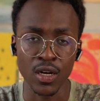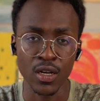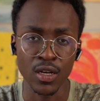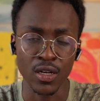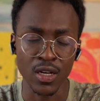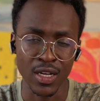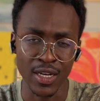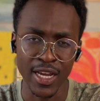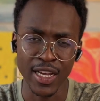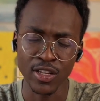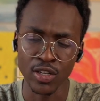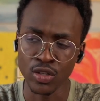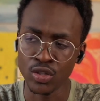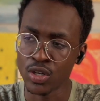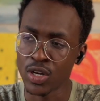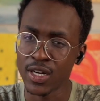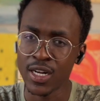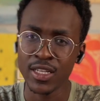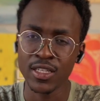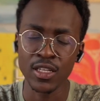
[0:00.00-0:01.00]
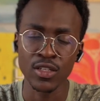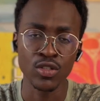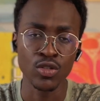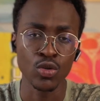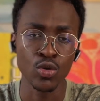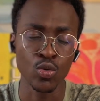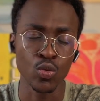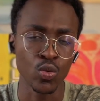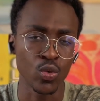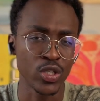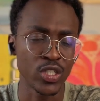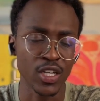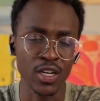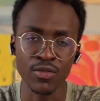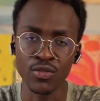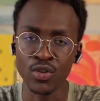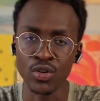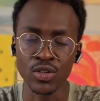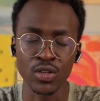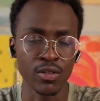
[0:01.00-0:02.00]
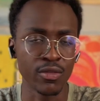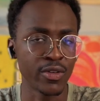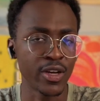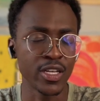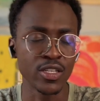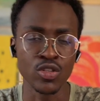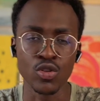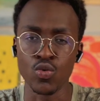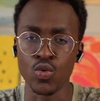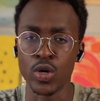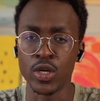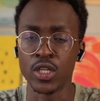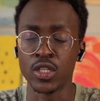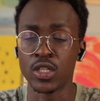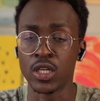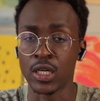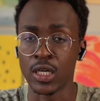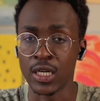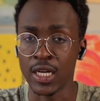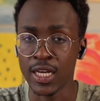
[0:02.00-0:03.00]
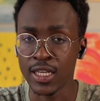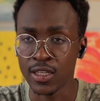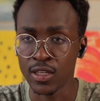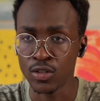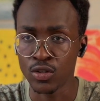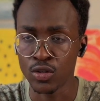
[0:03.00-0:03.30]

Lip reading: connector to connect it to whichever device you want it to connect it